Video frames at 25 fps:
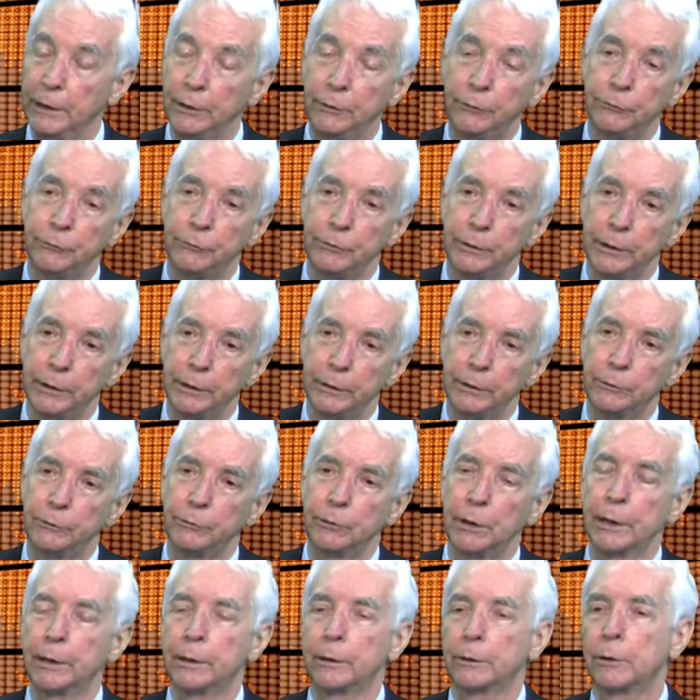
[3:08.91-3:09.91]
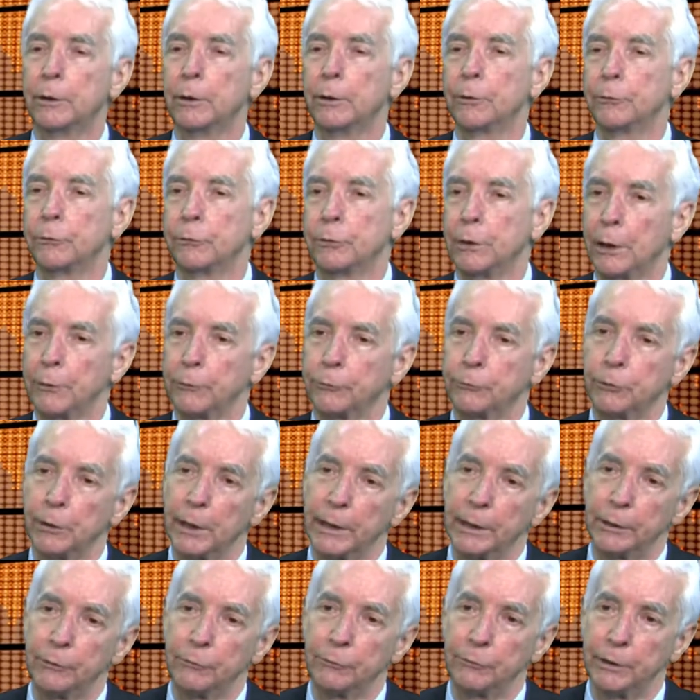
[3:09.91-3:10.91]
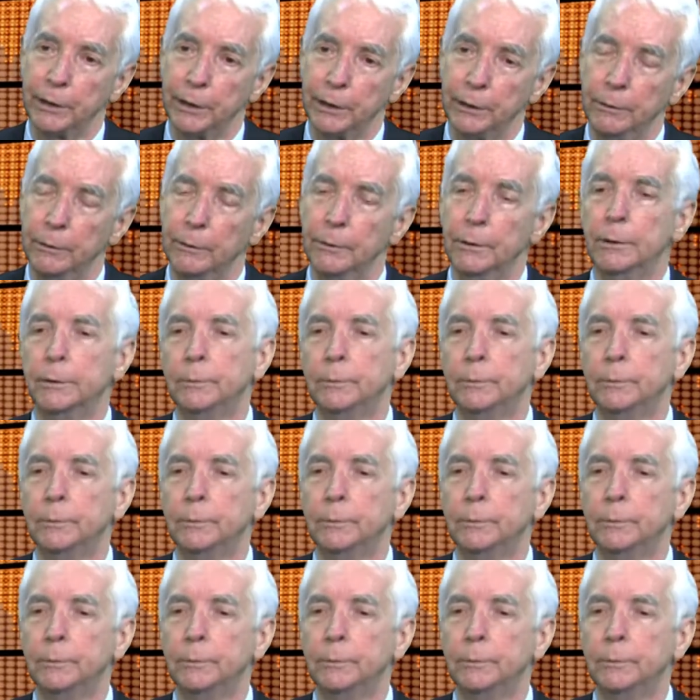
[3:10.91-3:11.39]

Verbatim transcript: East Sea, China calls South China Sea.